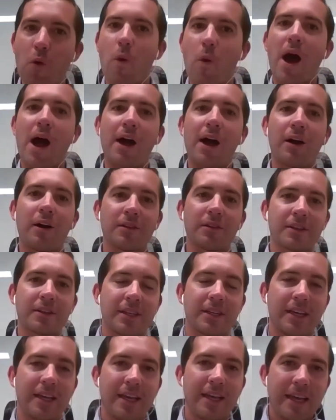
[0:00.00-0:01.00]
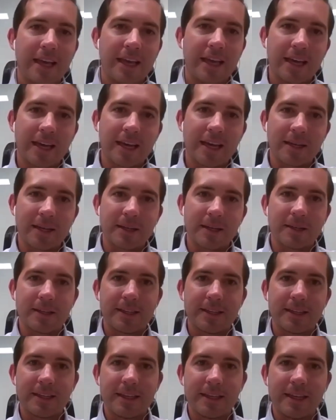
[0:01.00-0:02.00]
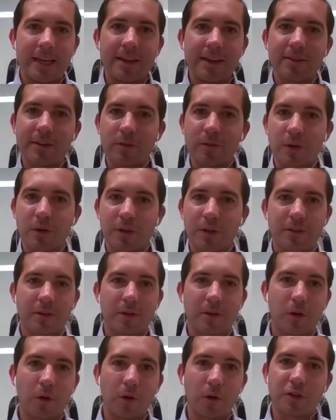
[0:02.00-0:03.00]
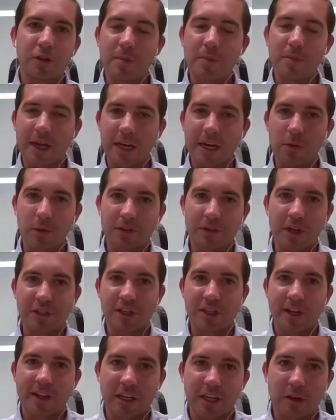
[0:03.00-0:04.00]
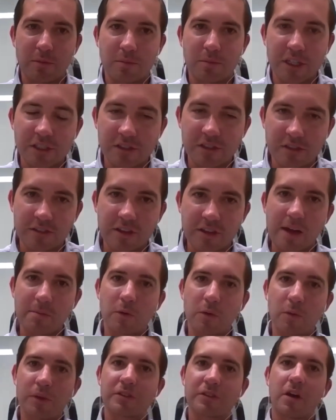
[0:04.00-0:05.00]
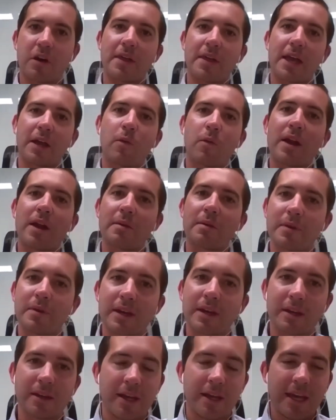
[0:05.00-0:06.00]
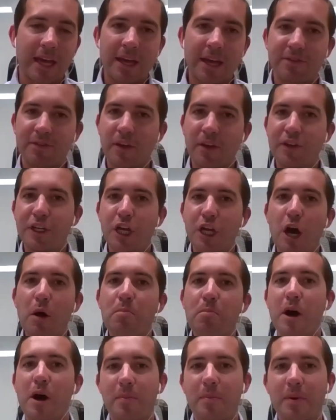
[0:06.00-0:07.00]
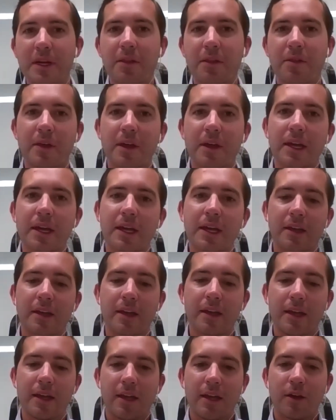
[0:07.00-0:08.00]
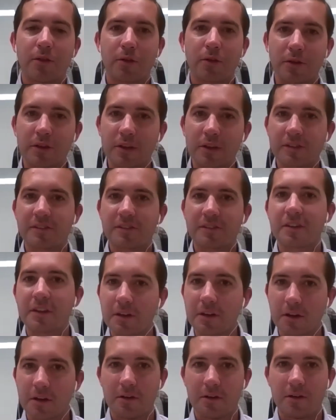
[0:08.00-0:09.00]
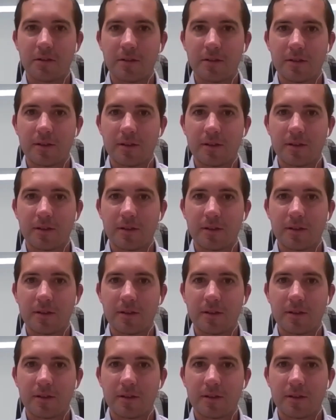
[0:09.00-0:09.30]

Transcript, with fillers: wild. And uh, even with cold tubing, I know we'll touch on the completion side, but we saw that quite a bit. If, if you don't pump anything through this still,